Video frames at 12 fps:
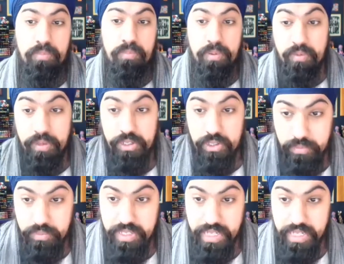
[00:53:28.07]
but from the
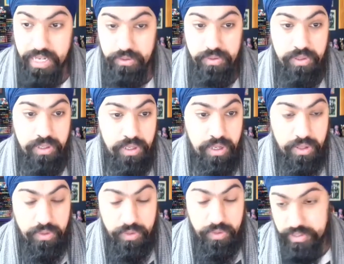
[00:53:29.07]
top down?
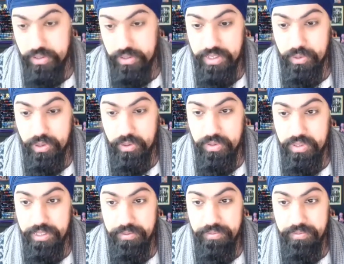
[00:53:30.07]
That's what I would say.